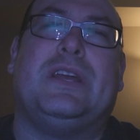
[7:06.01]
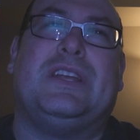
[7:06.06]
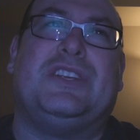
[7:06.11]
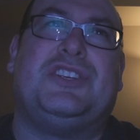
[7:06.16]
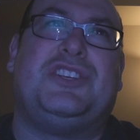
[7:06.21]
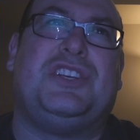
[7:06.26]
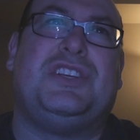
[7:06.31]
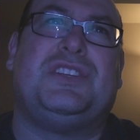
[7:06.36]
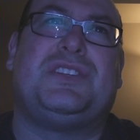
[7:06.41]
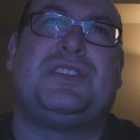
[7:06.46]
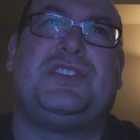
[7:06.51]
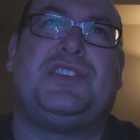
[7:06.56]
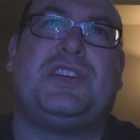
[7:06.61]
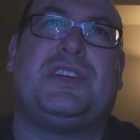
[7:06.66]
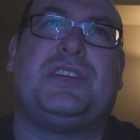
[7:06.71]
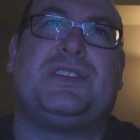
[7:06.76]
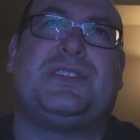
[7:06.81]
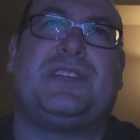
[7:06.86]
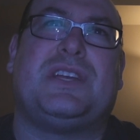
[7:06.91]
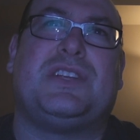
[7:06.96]
and she's
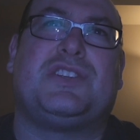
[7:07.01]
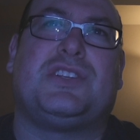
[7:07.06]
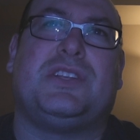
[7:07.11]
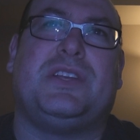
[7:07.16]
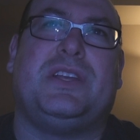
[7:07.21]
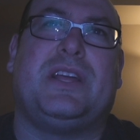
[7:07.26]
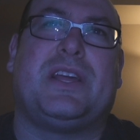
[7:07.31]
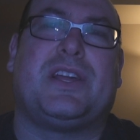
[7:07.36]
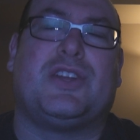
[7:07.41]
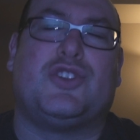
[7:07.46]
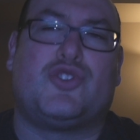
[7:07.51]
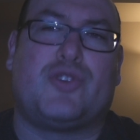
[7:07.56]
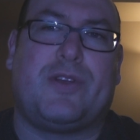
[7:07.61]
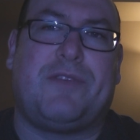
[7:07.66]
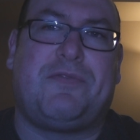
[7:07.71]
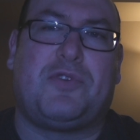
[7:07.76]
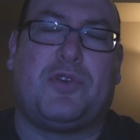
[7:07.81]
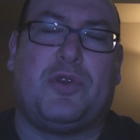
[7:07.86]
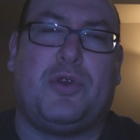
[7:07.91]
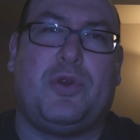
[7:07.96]
just essentially like a
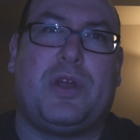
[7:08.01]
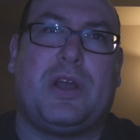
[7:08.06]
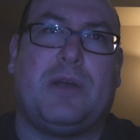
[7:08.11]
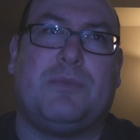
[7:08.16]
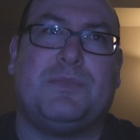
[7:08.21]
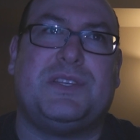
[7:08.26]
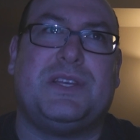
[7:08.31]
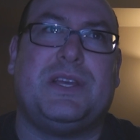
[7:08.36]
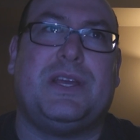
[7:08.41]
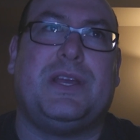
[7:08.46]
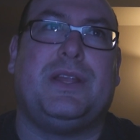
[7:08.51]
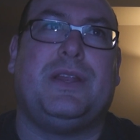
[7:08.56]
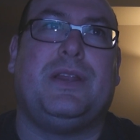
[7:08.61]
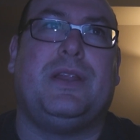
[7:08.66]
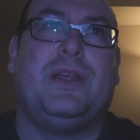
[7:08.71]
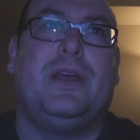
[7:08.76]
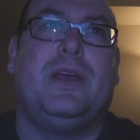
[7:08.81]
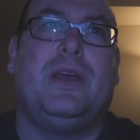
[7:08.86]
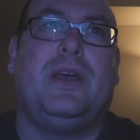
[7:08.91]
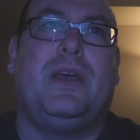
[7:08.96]
drifter who comes in,